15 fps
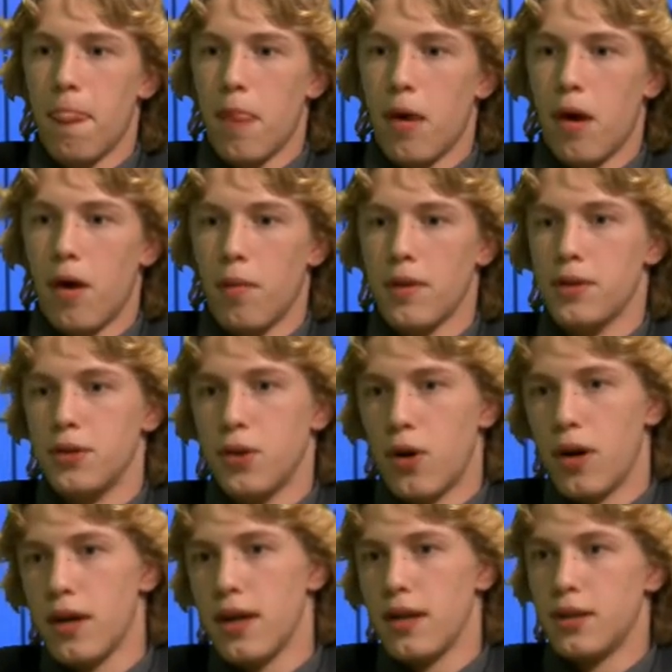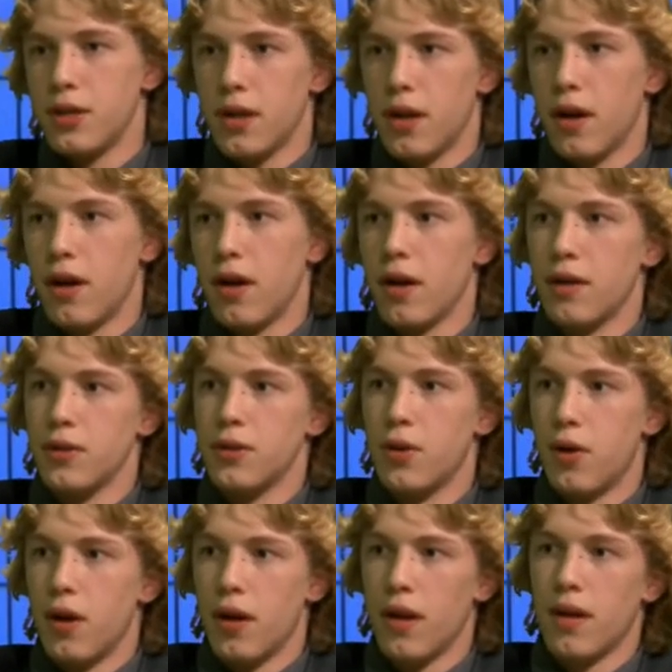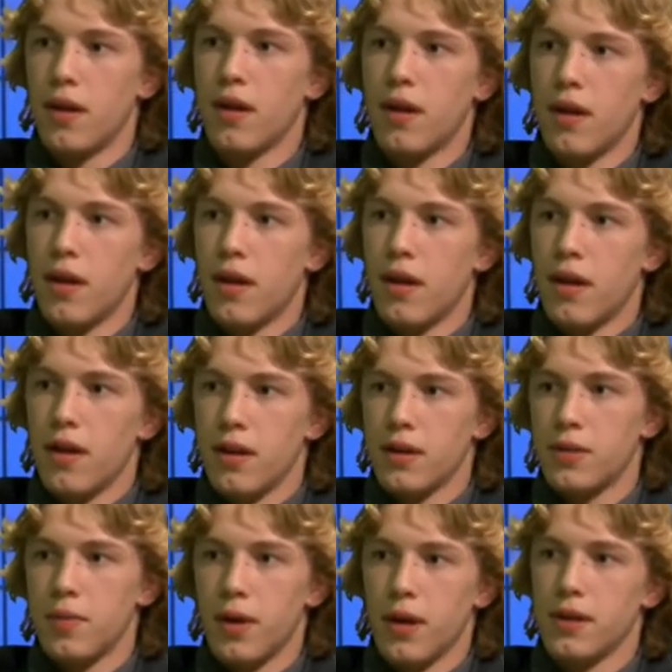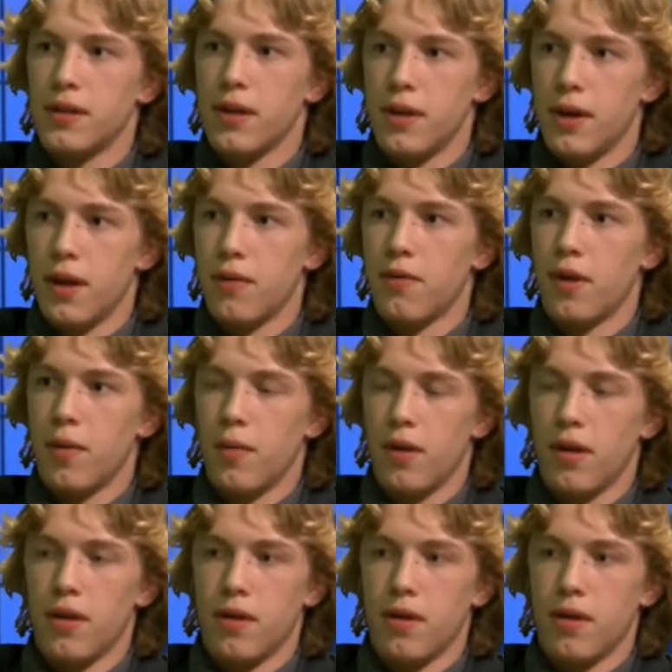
enjoy each year and enjoy the experience that you get from it.